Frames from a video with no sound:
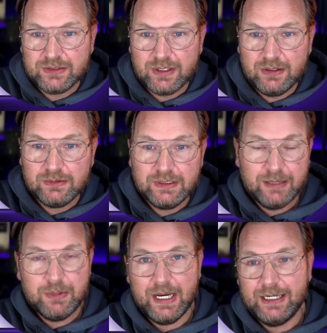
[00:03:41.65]
So
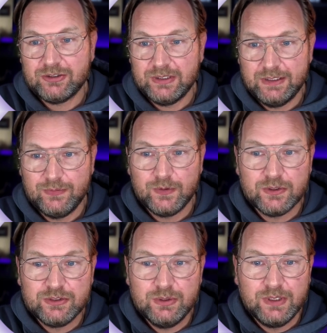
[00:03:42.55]
let me actually
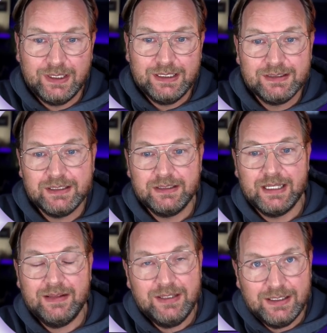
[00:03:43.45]
first do the LinkedIn,
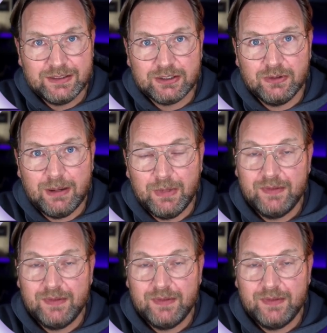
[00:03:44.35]
then the Instagram,